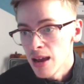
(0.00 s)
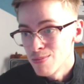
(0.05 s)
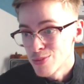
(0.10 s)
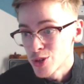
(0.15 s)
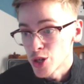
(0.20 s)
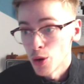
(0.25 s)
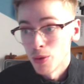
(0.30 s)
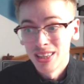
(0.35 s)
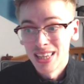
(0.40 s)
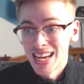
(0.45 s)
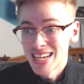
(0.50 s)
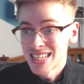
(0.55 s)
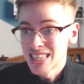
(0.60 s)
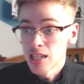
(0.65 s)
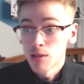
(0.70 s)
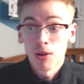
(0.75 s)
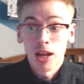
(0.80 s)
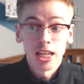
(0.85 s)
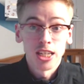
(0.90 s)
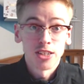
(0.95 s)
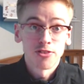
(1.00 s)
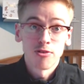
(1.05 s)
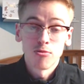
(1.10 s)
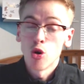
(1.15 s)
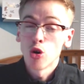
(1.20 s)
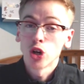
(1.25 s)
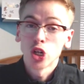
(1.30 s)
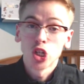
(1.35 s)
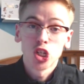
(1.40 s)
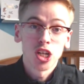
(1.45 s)
So unless there's plans for
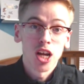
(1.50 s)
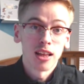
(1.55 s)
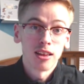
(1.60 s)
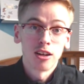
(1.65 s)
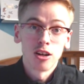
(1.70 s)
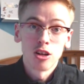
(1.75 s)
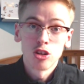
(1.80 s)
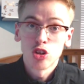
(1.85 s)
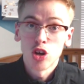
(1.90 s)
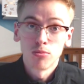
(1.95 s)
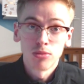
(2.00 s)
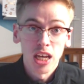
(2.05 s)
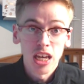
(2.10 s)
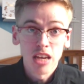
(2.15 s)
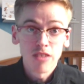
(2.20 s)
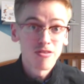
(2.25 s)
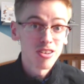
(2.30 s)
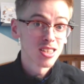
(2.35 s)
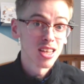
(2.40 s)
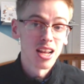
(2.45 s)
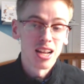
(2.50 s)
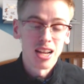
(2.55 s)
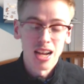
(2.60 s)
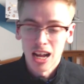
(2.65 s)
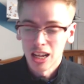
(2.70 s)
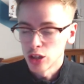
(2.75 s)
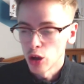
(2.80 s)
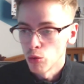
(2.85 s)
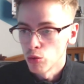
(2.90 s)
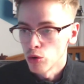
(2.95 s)
Morgan Schneiderlin and Tom Davies, then I
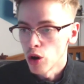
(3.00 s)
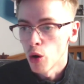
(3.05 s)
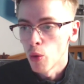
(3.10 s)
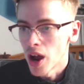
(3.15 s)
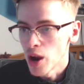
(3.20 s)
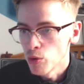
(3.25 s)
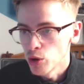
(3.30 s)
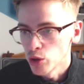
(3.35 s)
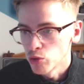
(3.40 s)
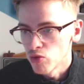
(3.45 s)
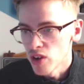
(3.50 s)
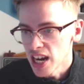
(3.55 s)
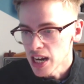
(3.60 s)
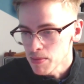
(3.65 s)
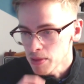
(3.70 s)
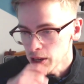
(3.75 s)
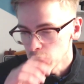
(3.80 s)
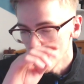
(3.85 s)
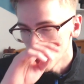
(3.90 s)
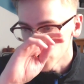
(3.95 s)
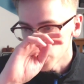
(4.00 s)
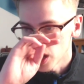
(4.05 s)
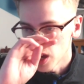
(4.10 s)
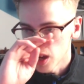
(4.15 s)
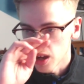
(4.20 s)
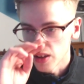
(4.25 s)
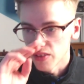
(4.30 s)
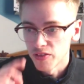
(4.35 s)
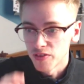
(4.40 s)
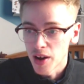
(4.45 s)
don't know why we'd really be looking
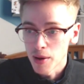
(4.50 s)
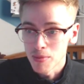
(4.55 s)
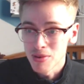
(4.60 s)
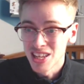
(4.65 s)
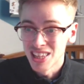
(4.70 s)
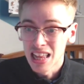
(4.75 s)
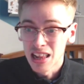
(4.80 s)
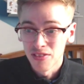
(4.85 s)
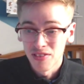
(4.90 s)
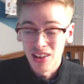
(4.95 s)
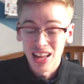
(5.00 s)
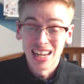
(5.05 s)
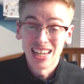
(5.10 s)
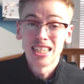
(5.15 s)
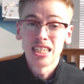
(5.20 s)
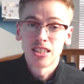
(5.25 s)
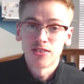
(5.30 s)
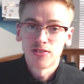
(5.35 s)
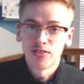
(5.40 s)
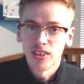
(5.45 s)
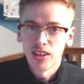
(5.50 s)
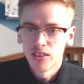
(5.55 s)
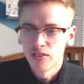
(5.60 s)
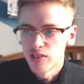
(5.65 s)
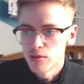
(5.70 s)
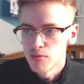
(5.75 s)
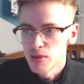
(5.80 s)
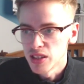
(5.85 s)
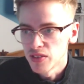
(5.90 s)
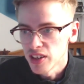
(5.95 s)
at Fabian Delph, at least for
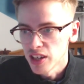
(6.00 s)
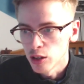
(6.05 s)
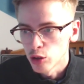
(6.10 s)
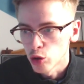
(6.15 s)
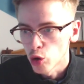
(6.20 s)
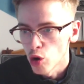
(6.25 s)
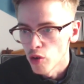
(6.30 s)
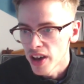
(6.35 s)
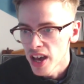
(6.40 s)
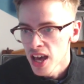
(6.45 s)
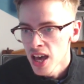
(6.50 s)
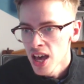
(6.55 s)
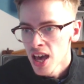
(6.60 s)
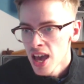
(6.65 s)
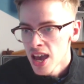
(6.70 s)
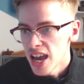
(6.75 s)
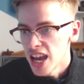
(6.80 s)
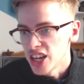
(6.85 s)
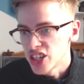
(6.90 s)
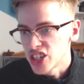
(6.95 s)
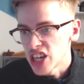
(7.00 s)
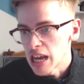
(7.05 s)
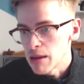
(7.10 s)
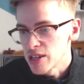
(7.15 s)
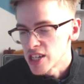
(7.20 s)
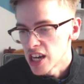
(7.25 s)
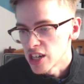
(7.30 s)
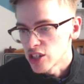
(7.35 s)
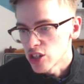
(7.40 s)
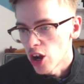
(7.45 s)
midfield cover. Jamie
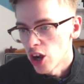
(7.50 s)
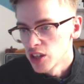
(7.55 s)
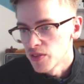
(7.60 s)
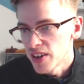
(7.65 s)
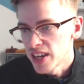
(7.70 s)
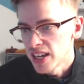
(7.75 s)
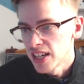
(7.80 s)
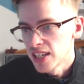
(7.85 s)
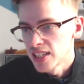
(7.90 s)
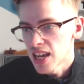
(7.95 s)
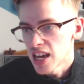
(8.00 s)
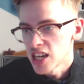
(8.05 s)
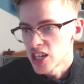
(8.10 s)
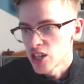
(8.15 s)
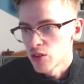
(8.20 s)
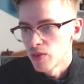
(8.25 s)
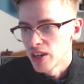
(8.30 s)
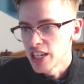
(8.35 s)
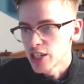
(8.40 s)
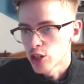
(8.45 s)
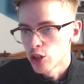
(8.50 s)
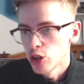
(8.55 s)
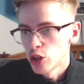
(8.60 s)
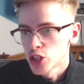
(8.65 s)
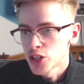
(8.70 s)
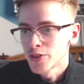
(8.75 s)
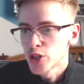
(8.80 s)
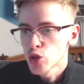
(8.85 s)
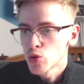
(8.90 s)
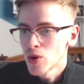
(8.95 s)
says Alderweireld has a release clause
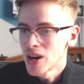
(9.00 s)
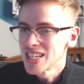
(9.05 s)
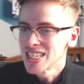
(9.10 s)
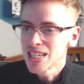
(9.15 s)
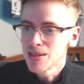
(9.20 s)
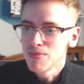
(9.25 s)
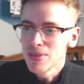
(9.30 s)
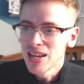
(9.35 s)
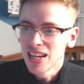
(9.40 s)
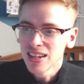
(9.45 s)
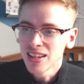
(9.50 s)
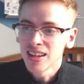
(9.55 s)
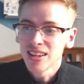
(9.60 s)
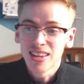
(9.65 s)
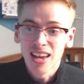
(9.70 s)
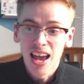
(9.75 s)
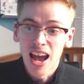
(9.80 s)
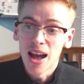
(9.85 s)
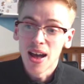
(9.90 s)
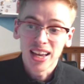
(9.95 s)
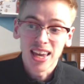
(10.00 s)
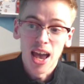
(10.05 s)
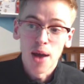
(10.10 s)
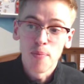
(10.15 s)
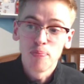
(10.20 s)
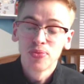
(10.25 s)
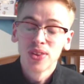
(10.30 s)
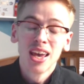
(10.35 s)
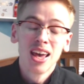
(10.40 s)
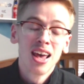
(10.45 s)
of 20 million. Yeah,
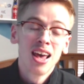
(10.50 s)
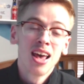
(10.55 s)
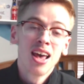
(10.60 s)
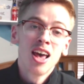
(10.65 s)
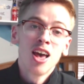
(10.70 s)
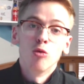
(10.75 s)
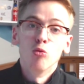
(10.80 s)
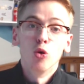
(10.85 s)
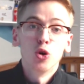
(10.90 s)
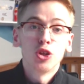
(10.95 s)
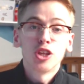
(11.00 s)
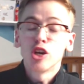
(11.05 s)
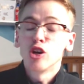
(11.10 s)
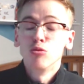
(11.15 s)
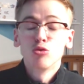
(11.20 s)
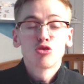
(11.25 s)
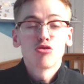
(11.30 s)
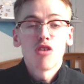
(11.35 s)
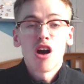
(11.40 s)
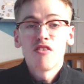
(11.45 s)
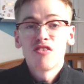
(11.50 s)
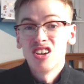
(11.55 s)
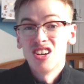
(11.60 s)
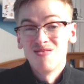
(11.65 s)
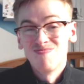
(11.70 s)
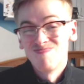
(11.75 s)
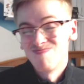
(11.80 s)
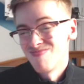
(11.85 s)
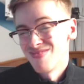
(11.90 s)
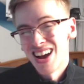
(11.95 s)
again, would he come to
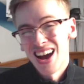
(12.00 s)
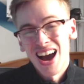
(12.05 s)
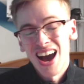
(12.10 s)
Everton? I